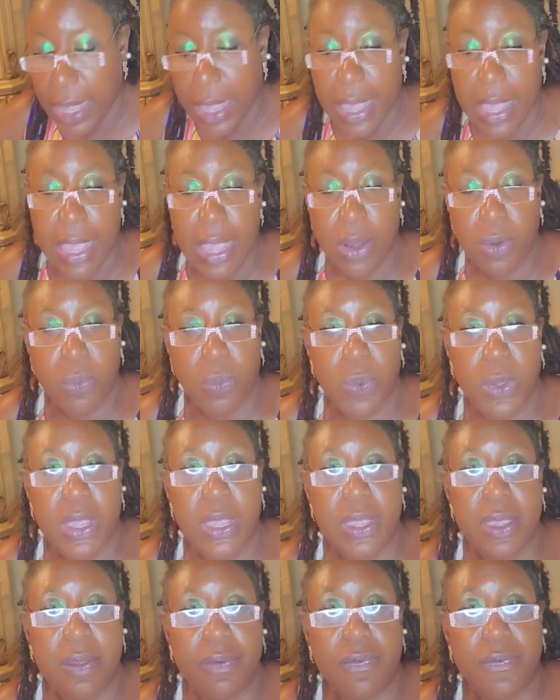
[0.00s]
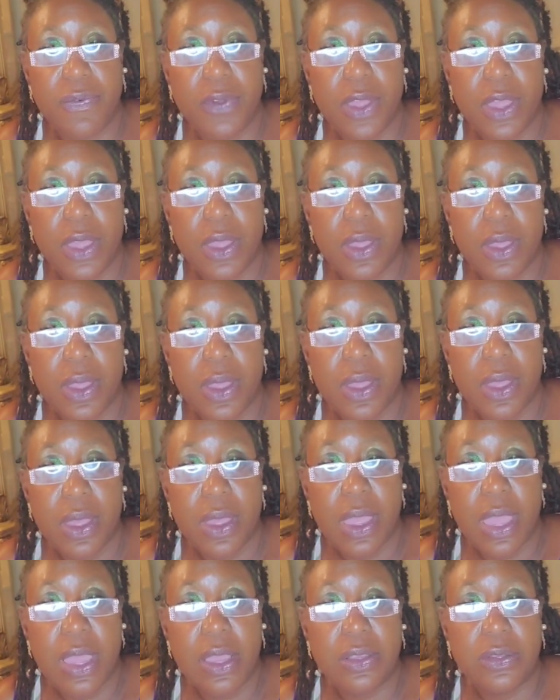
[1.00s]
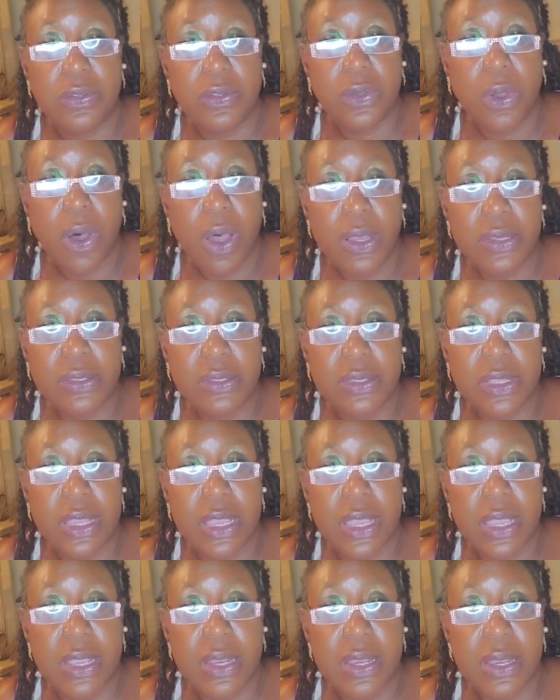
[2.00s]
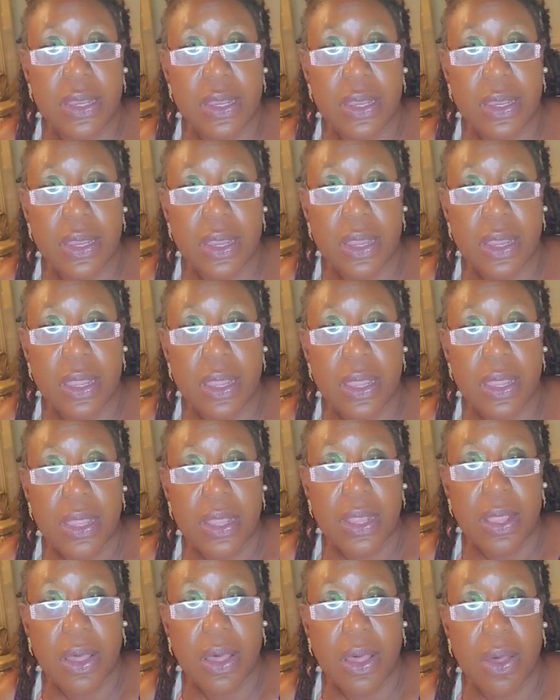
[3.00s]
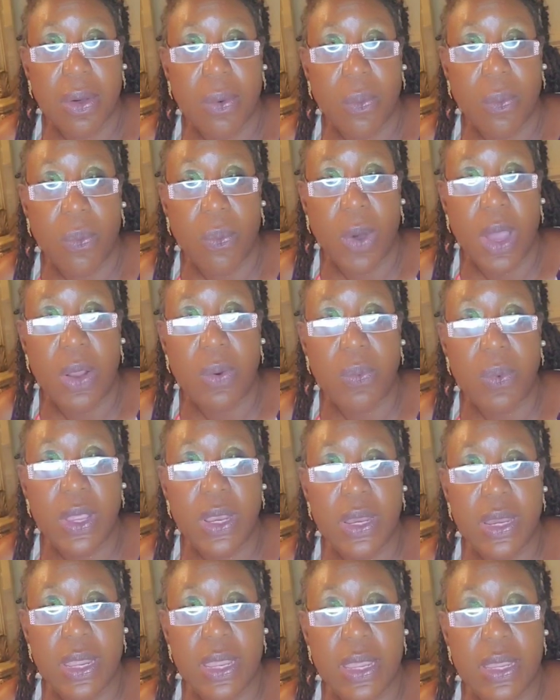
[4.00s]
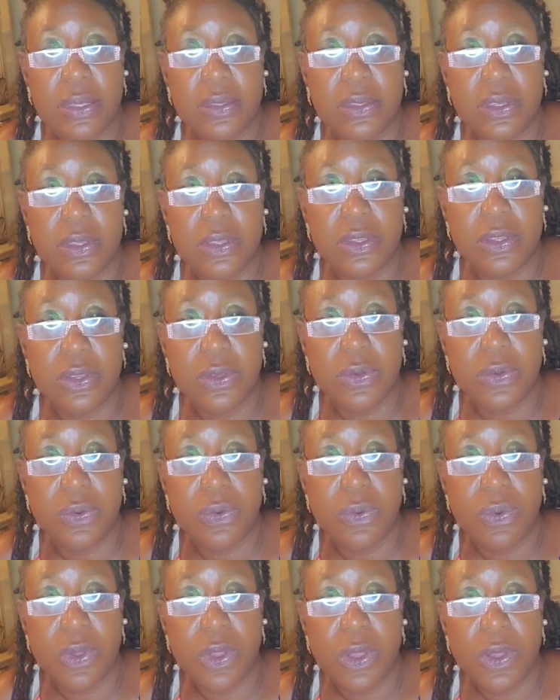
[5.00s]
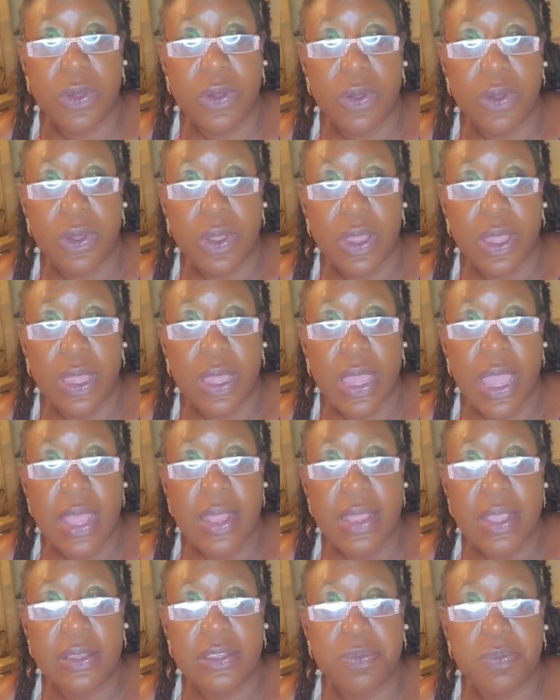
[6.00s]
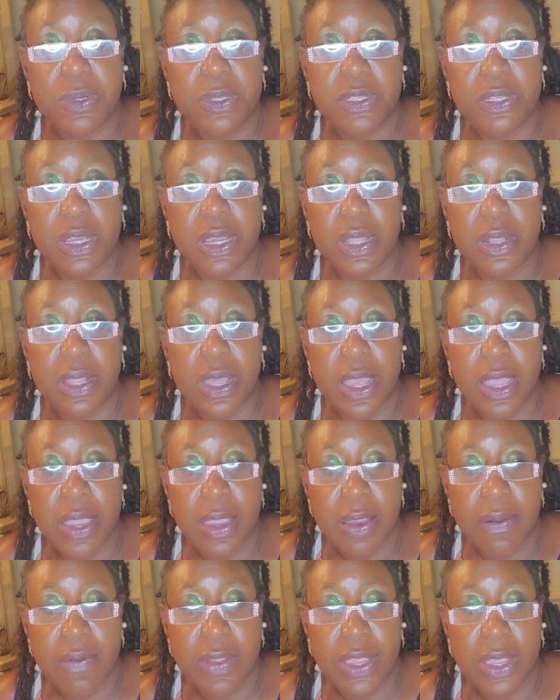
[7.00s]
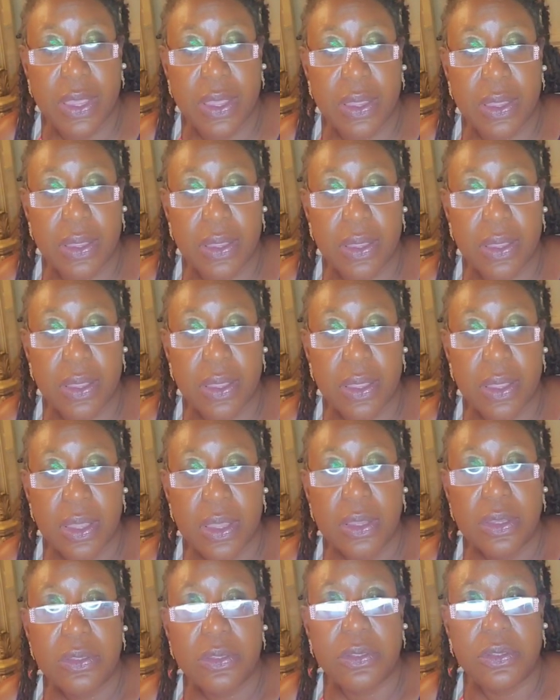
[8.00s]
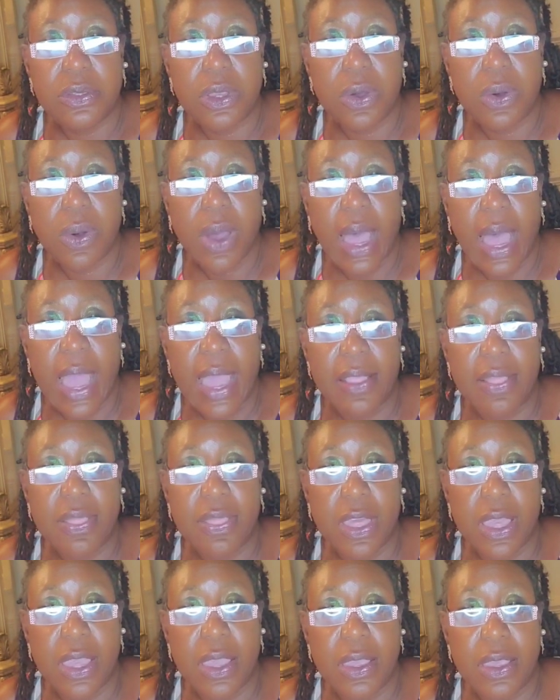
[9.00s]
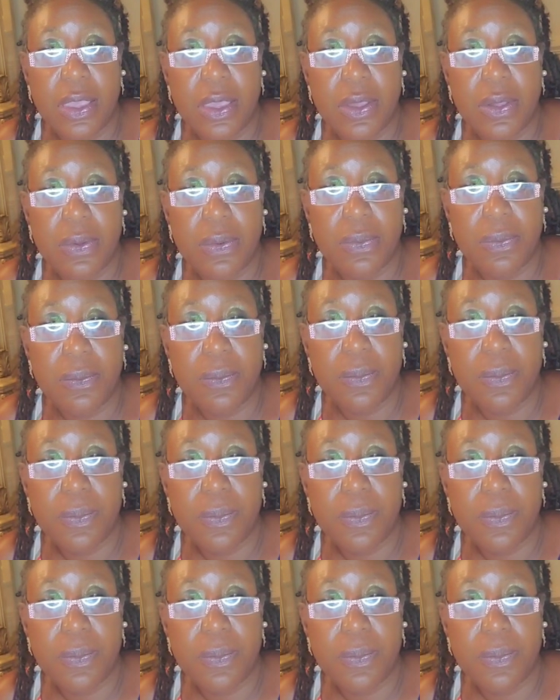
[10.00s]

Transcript: and we've exhausted what we need to do in this particular area. So I thank you.